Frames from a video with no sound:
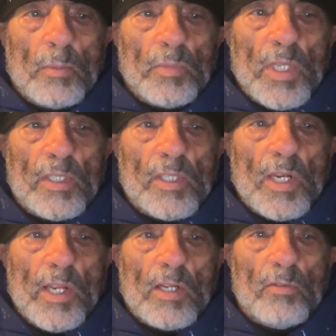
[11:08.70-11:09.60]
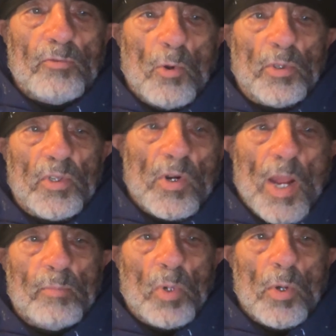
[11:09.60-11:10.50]
then click folder
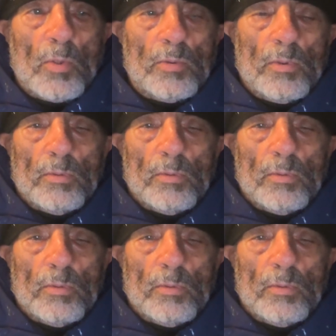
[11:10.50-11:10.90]
upload,